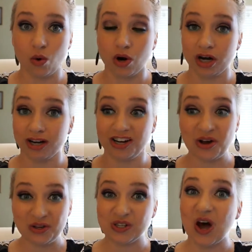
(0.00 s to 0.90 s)
or
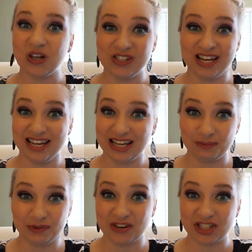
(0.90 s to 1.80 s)
go to Ulta and get
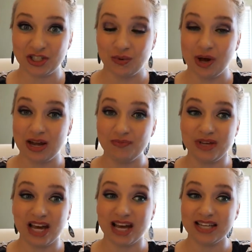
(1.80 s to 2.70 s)
a professional one,
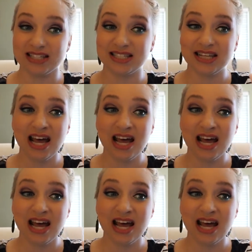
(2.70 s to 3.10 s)
because